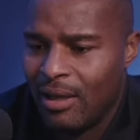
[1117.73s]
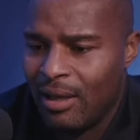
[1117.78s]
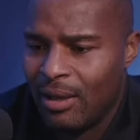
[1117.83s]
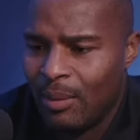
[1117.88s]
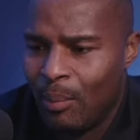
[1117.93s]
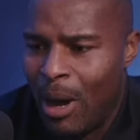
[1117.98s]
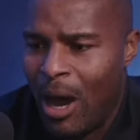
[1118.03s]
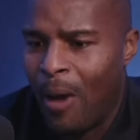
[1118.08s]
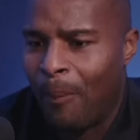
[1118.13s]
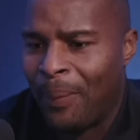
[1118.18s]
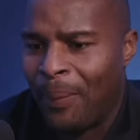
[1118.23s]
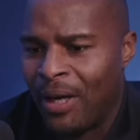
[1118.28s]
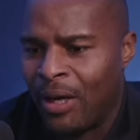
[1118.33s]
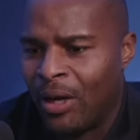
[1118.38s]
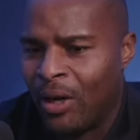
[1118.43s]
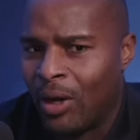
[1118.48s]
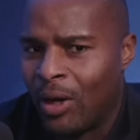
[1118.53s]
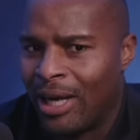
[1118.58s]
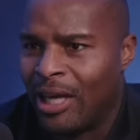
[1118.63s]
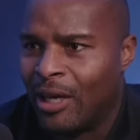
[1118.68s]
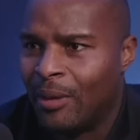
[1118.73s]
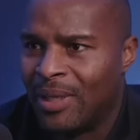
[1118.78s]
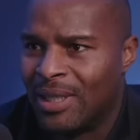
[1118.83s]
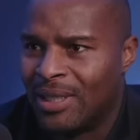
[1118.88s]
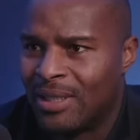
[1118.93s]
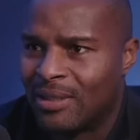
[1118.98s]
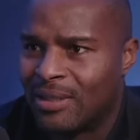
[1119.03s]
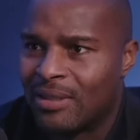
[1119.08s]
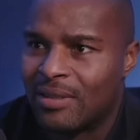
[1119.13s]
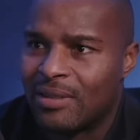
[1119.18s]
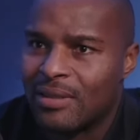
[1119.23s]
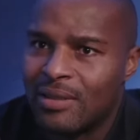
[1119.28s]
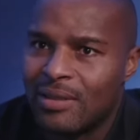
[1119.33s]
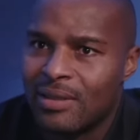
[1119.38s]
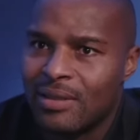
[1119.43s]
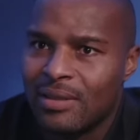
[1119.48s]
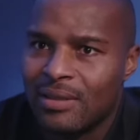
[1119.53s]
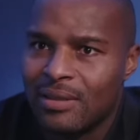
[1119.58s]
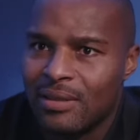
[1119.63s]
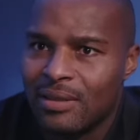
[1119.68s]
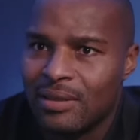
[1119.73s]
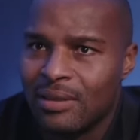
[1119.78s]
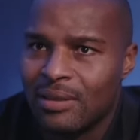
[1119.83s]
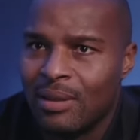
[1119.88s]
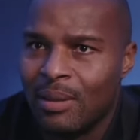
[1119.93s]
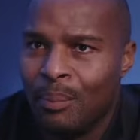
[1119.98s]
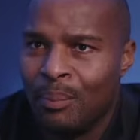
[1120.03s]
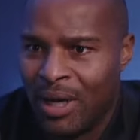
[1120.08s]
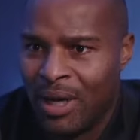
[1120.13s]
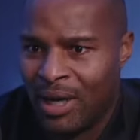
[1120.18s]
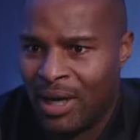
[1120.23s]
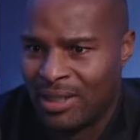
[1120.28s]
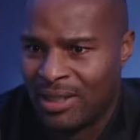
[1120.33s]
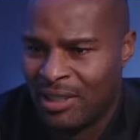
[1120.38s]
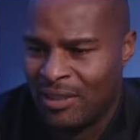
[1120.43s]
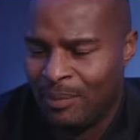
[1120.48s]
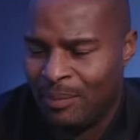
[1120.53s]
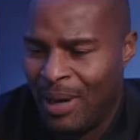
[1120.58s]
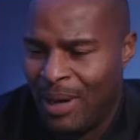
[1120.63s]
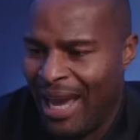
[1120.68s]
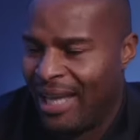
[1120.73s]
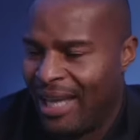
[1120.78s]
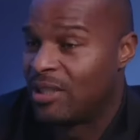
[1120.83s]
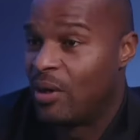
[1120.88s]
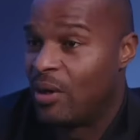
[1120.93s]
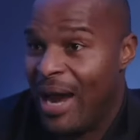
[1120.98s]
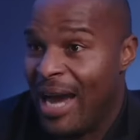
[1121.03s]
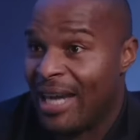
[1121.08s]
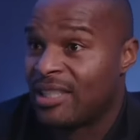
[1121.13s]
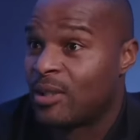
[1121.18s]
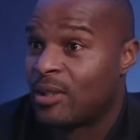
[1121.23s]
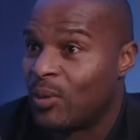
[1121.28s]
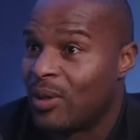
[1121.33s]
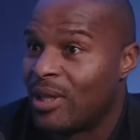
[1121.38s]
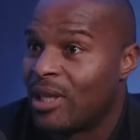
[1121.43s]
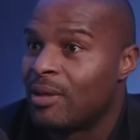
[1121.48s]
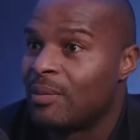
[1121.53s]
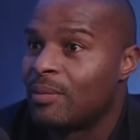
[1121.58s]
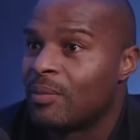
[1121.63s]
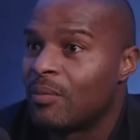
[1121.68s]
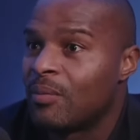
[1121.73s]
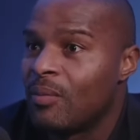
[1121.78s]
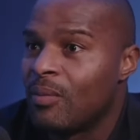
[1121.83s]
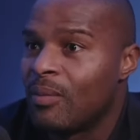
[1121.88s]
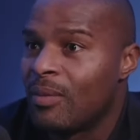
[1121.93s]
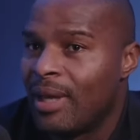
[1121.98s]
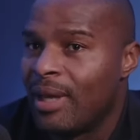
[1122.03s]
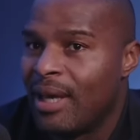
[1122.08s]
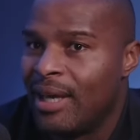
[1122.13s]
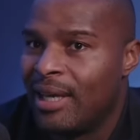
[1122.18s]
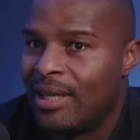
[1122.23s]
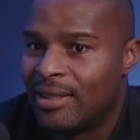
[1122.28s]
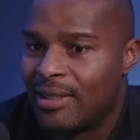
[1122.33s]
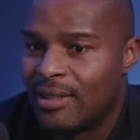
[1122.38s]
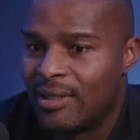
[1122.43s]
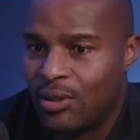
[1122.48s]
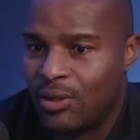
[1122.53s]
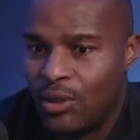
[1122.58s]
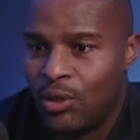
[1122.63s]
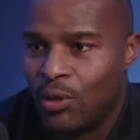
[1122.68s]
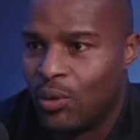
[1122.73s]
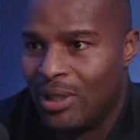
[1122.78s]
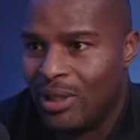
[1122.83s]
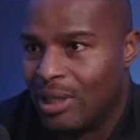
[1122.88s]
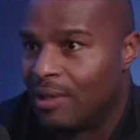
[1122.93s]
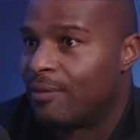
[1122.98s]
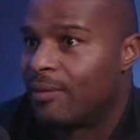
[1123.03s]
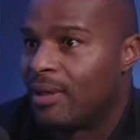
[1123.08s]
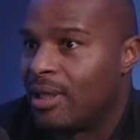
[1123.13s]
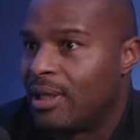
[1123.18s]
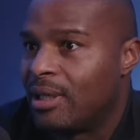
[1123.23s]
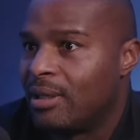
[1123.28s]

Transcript: my opinion on him is, because of my interaction with him, is skewed differently.